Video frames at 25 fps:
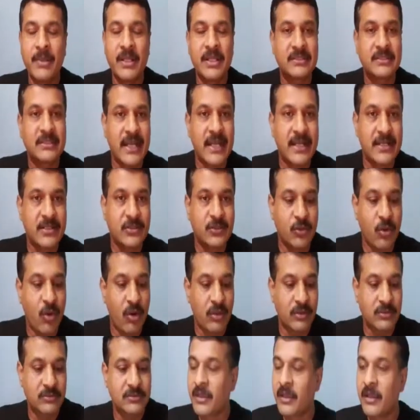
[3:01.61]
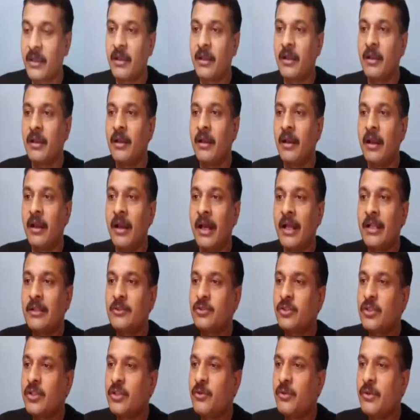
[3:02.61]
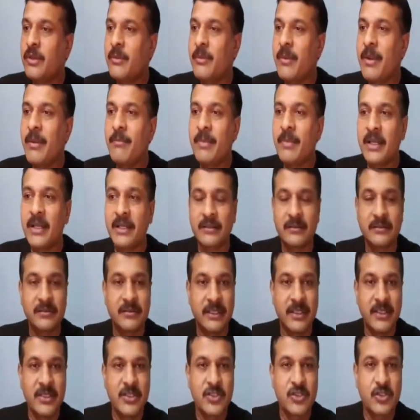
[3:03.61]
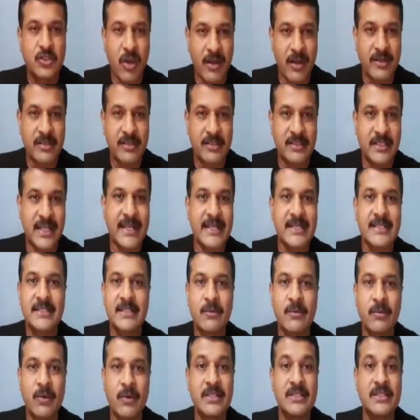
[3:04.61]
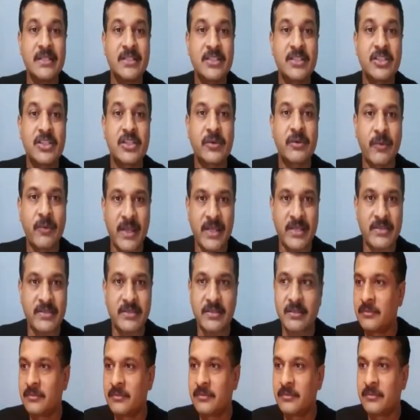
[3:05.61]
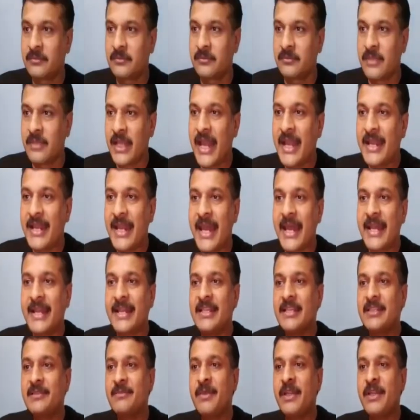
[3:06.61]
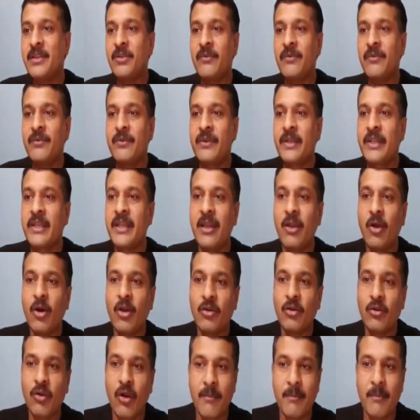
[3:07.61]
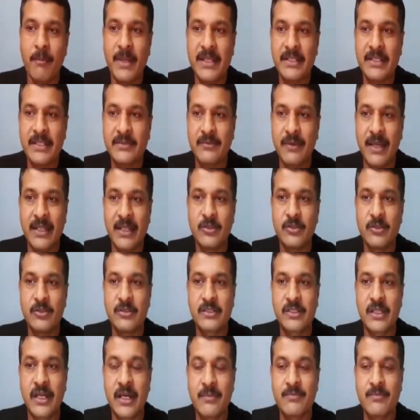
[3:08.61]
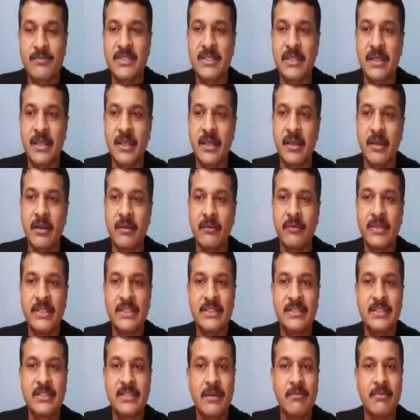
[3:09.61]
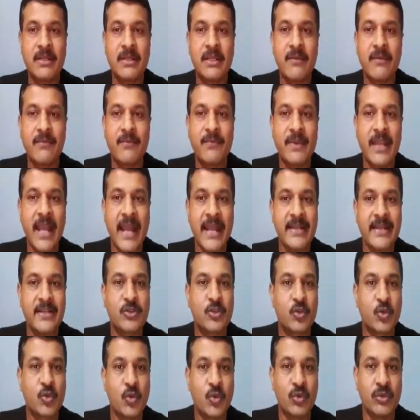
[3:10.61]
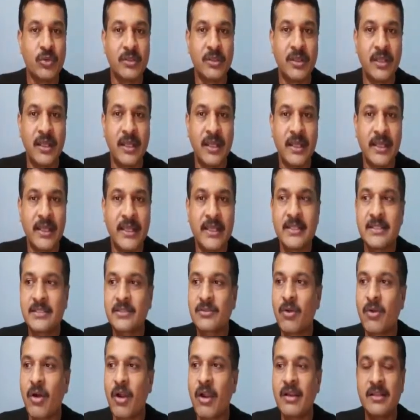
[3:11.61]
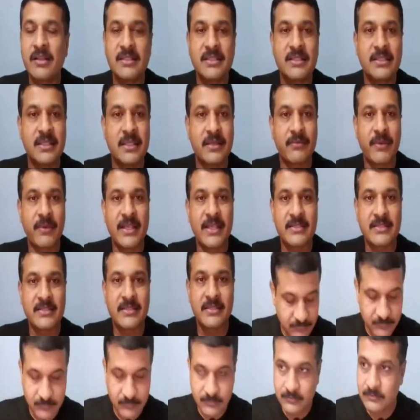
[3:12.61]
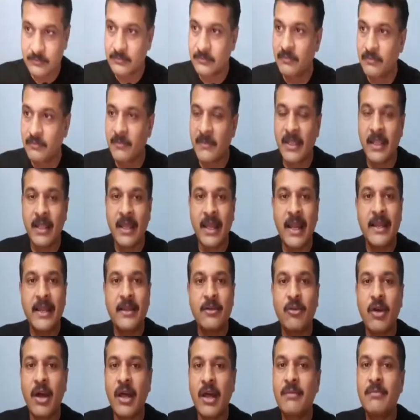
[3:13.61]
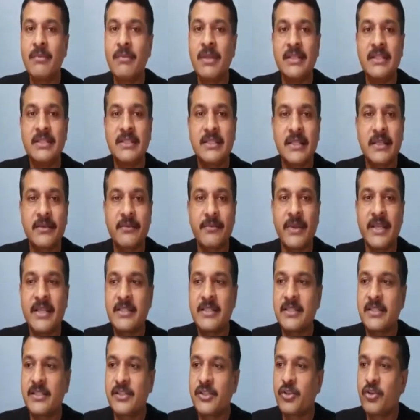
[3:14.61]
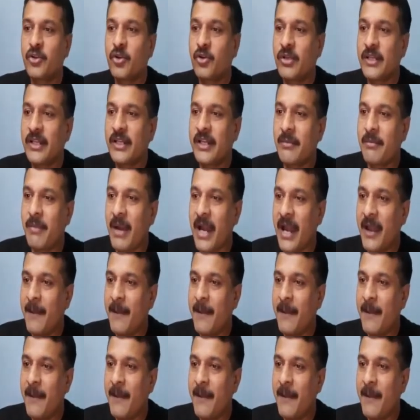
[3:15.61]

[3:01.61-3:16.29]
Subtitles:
and so on. Also you remember, in short, that is the what is the sequence? An arrangement of real or complex valued terms with some definite rule is called a sequence. And normally sequence denoted by